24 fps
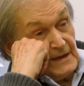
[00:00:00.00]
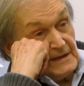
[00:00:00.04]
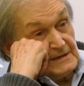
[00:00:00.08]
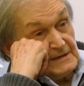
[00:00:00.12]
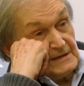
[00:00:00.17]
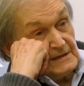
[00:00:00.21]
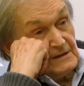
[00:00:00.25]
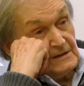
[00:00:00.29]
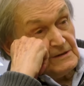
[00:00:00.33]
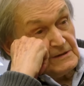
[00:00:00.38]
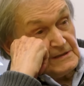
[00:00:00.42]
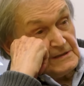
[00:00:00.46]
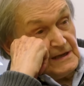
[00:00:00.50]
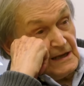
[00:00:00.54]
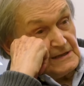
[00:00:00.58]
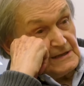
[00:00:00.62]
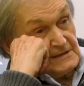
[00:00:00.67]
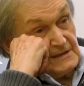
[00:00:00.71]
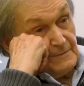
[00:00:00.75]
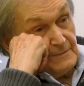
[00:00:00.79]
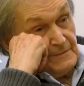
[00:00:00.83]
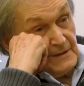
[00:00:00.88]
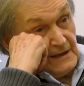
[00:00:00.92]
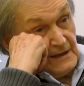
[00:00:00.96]
It looks
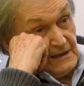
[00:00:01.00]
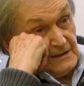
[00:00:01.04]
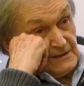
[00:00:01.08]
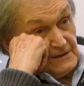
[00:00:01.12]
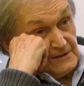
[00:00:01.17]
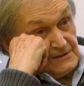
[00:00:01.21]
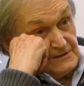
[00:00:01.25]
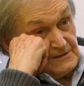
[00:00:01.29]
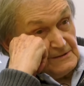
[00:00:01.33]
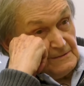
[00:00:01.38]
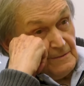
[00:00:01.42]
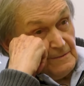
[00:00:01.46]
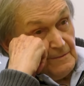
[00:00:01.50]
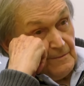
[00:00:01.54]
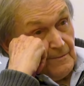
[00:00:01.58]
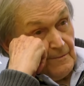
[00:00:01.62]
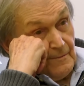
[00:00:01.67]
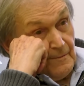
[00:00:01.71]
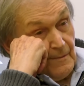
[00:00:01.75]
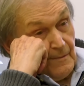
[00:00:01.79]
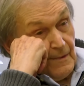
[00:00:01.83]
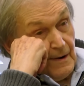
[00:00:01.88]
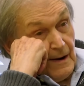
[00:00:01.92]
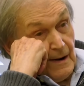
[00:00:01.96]
like something else.
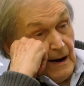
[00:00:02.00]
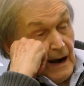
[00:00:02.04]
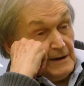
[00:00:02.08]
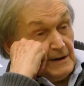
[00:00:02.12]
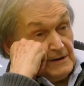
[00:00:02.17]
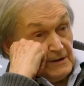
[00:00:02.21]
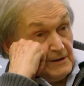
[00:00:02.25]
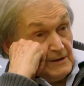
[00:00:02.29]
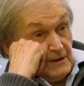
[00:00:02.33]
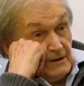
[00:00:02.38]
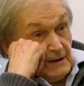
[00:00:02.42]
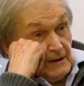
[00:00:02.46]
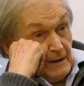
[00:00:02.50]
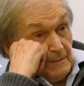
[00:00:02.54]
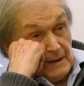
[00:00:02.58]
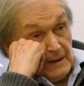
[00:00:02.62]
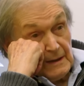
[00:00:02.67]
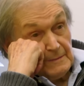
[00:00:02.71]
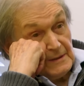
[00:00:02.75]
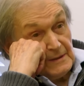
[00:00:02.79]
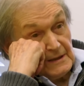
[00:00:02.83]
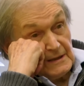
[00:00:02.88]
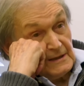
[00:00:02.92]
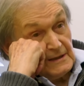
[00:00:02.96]
I don't know, it
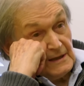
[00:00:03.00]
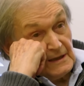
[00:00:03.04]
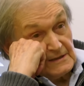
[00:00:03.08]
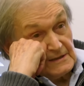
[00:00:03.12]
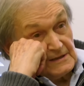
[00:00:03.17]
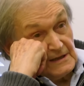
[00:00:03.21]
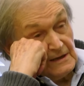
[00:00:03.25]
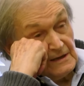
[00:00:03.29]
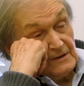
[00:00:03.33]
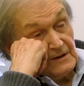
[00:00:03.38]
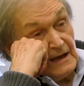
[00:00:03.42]
might be connected.